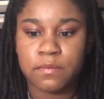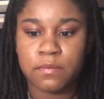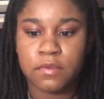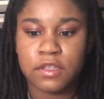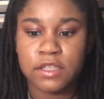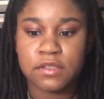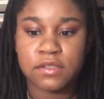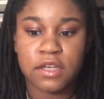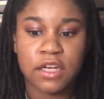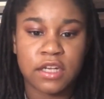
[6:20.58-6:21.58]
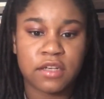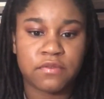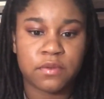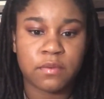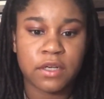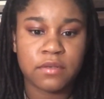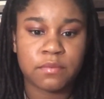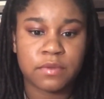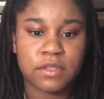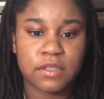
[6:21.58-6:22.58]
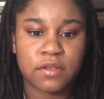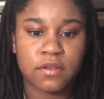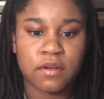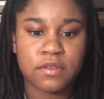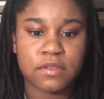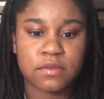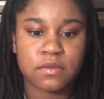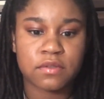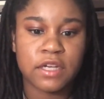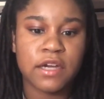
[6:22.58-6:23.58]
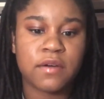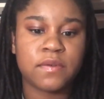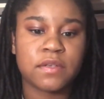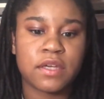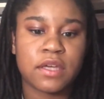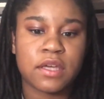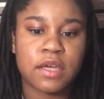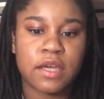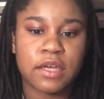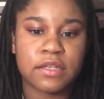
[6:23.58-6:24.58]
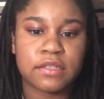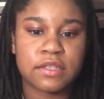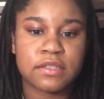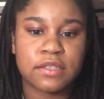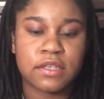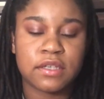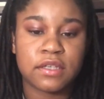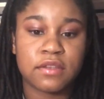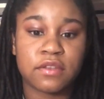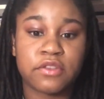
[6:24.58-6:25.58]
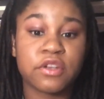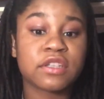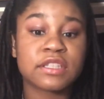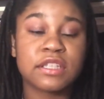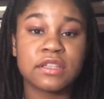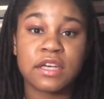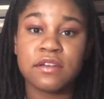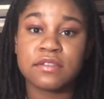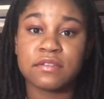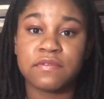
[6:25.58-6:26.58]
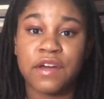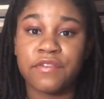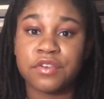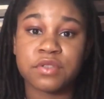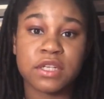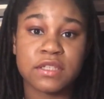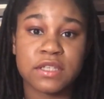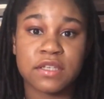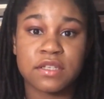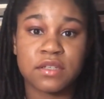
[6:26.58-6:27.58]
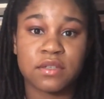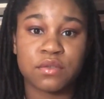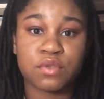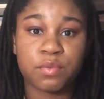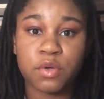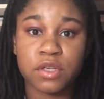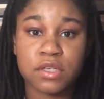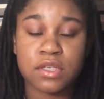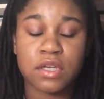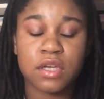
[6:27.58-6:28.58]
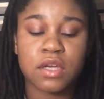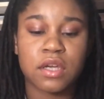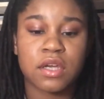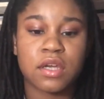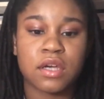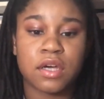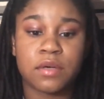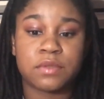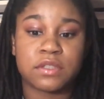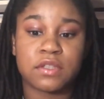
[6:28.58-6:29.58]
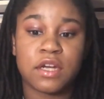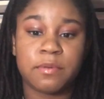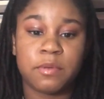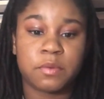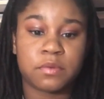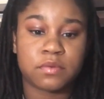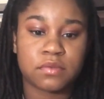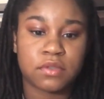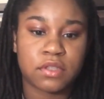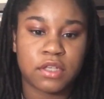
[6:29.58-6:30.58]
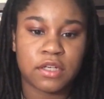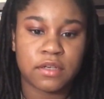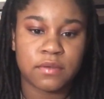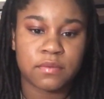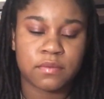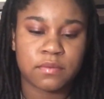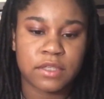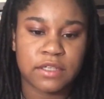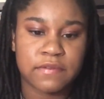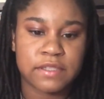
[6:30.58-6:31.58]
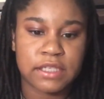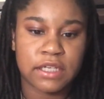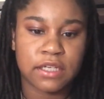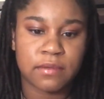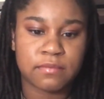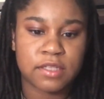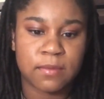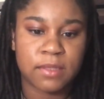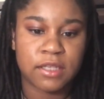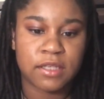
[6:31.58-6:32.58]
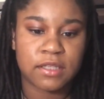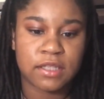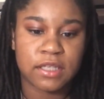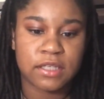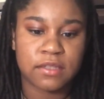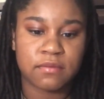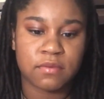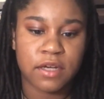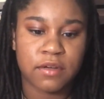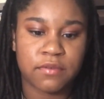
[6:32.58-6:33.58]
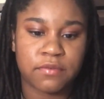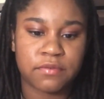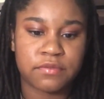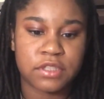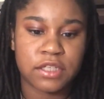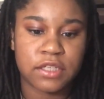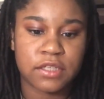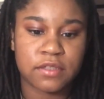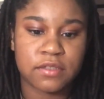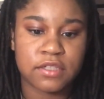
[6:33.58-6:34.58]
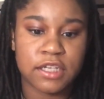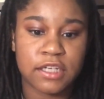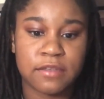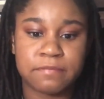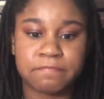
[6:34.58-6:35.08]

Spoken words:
you could sign it if you want, but then you can also scroll down and see the 13,562 supporters, which is a lot of people. You know, we have Sam, Timmy, Glenn, Ralph, Chian, Janet,